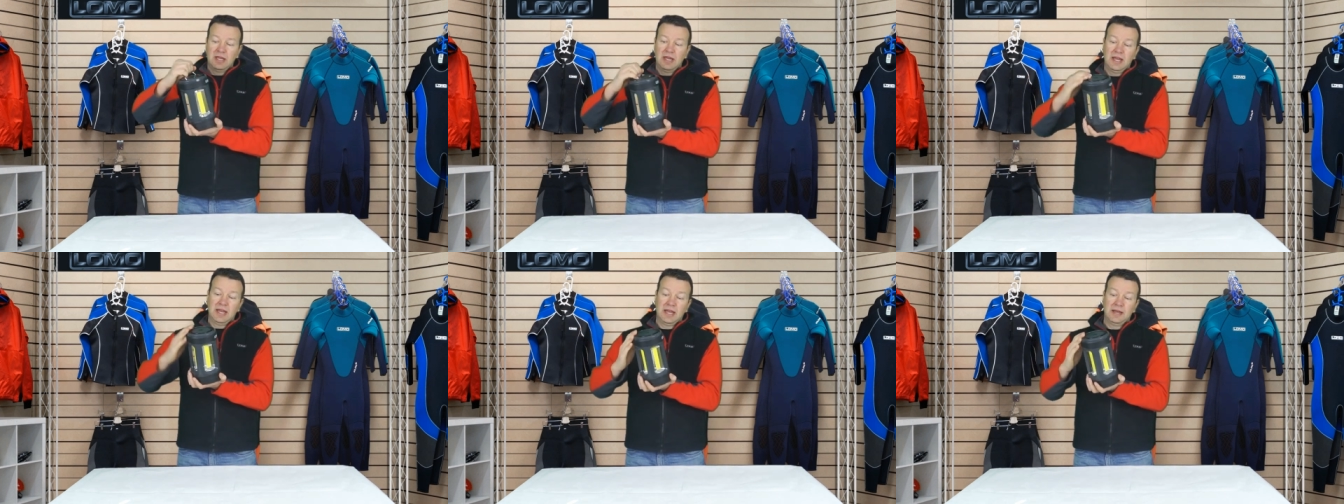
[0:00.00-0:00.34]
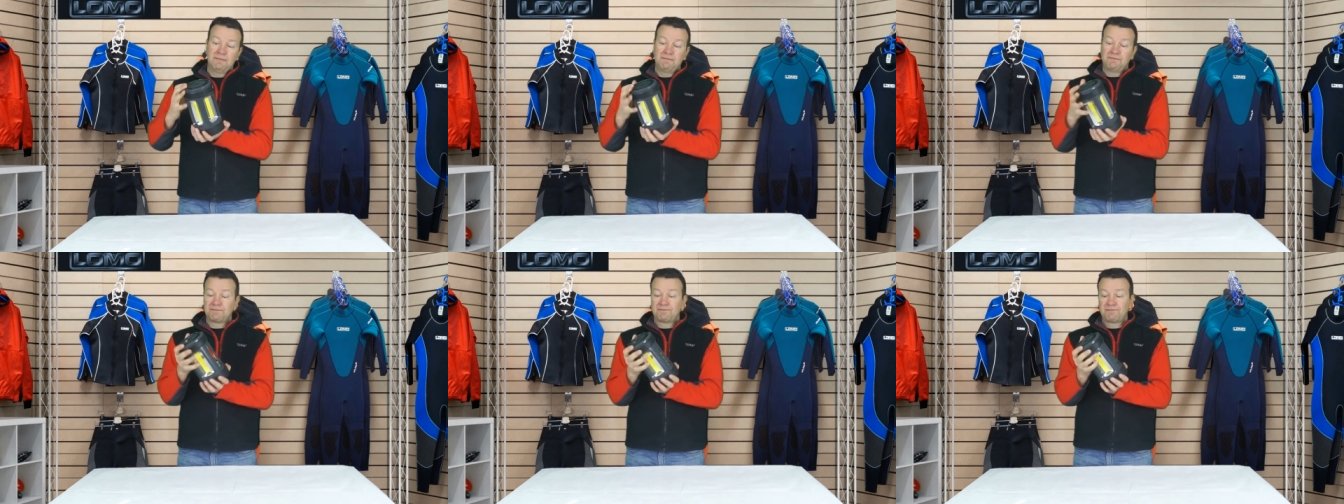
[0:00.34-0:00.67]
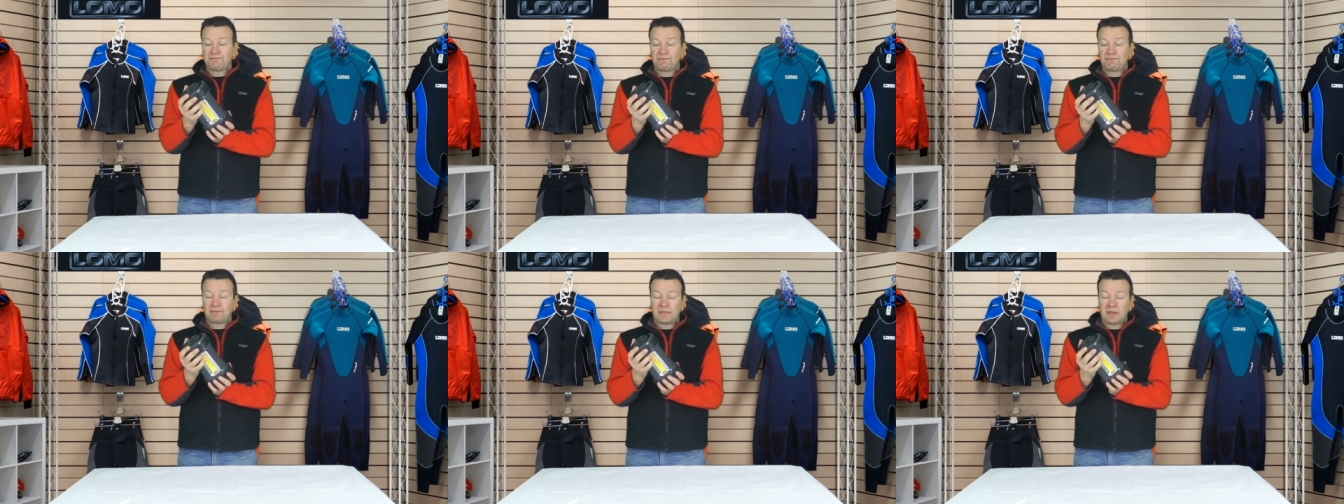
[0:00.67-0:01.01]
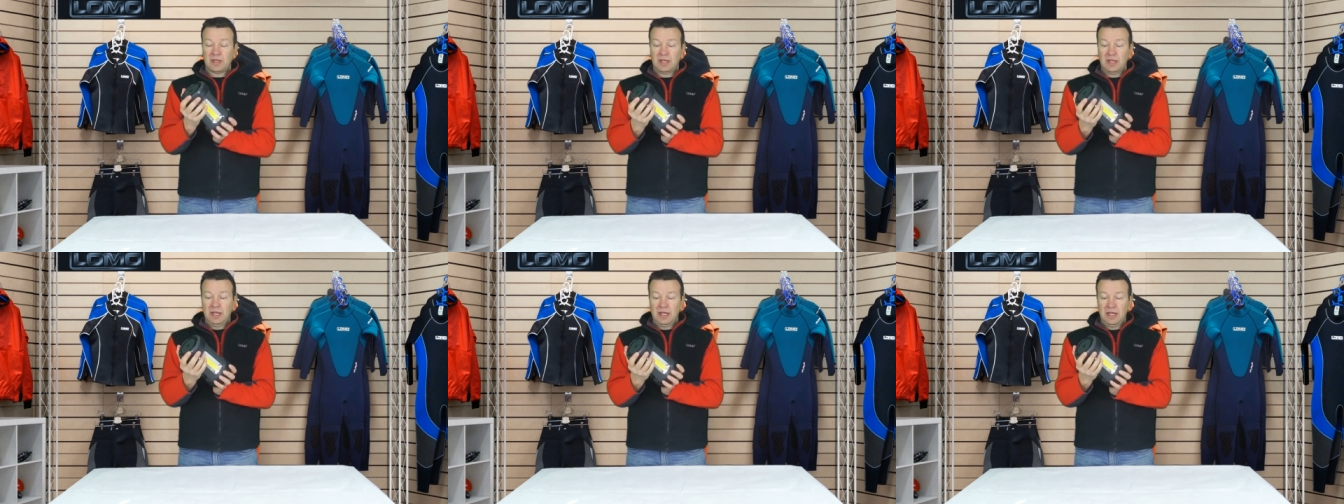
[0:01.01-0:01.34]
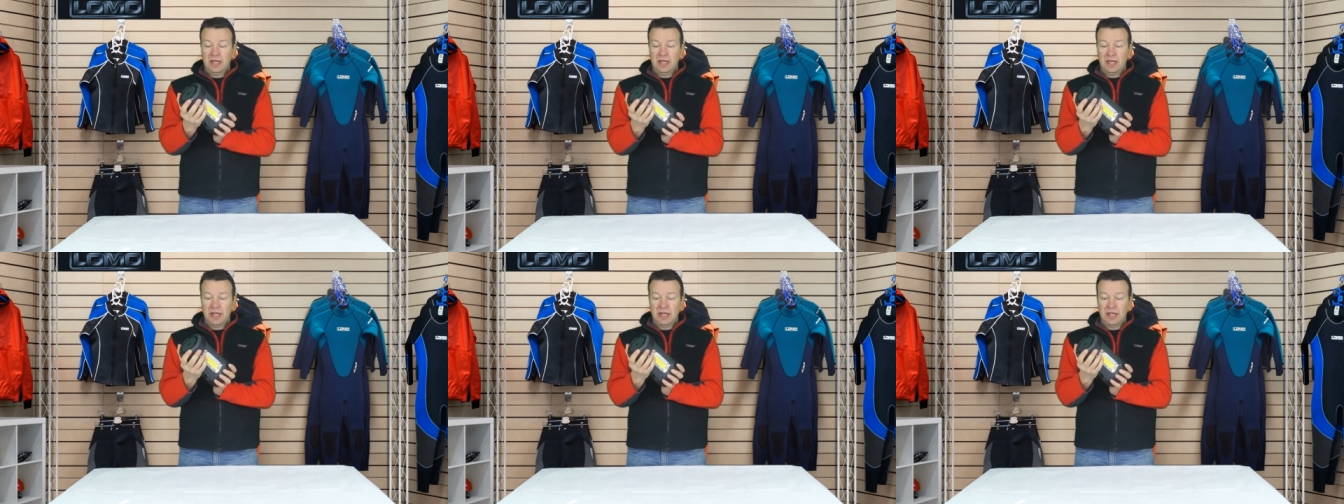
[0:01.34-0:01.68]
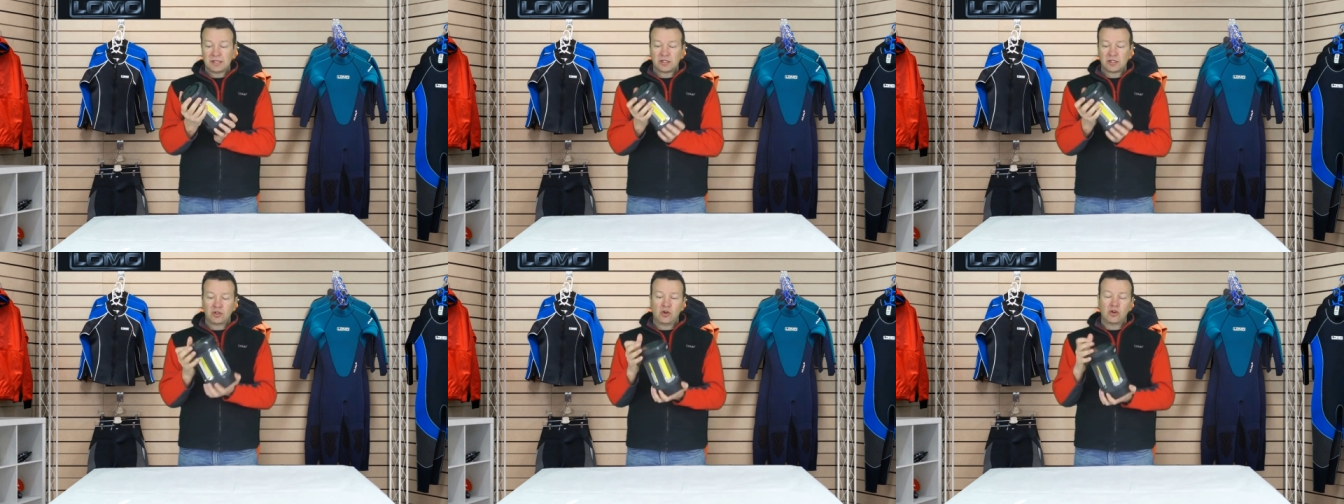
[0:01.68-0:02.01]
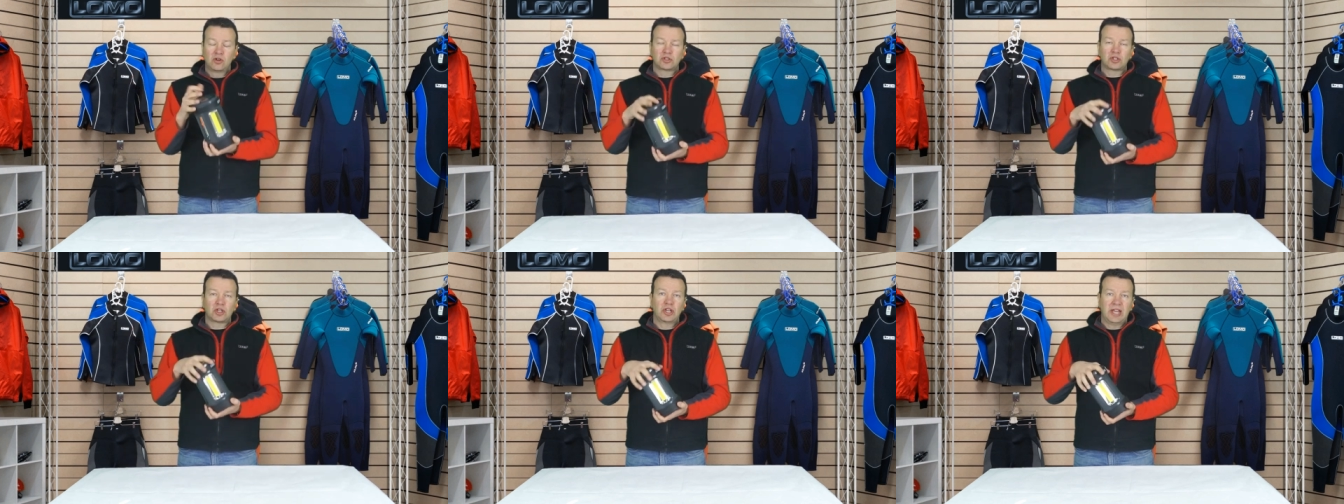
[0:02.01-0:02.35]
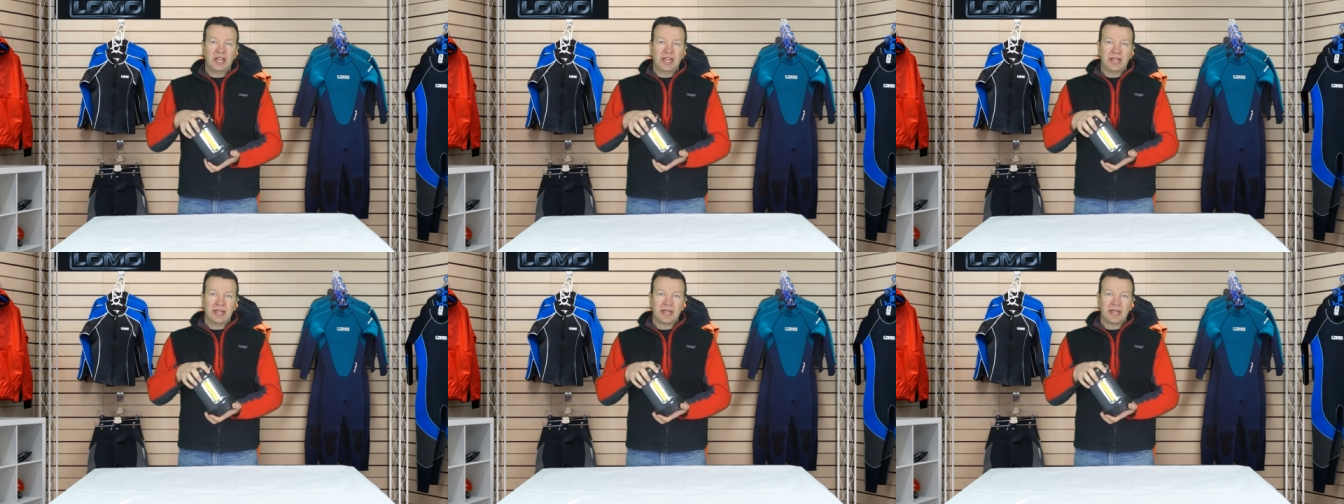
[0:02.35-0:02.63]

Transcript: Um, it's not uh,